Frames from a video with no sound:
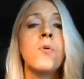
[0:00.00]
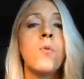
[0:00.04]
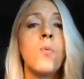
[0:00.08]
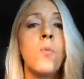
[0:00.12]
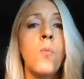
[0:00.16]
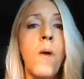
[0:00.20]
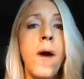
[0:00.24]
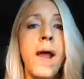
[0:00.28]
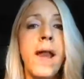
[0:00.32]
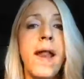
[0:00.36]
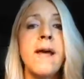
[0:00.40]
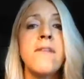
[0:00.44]

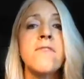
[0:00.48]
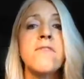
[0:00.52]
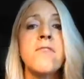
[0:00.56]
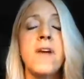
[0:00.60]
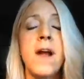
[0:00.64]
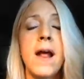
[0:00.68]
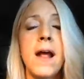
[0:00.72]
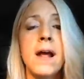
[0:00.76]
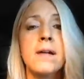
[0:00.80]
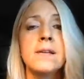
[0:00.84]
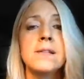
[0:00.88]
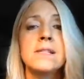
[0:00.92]
whatever
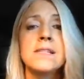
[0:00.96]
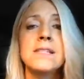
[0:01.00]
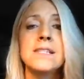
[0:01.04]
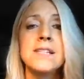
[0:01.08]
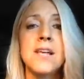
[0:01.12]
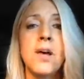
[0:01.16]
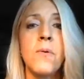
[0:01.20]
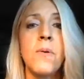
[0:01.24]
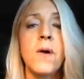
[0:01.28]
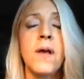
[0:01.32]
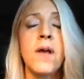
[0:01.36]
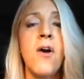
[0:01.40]
else is
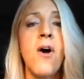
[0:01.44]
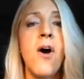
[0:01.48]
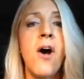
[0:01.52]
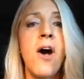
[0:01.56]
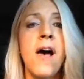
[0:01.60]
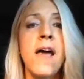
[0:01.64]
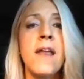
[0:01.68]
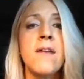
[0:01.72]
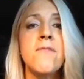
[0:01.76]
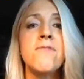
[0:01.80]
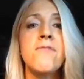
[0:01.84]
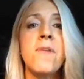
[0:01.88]
going
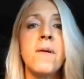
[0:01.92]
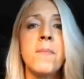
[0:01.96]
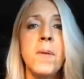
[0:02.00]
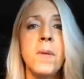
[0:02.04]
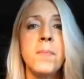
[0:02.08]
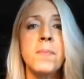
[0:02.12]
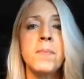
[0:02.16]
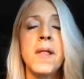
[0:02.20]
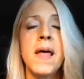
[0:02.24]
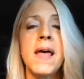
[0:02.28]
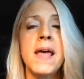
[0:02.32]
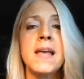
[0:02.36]
on from a
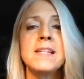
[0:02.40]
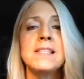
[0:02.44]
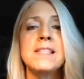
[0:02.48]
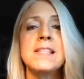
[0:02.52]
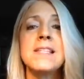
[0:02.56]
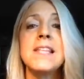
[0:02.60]
place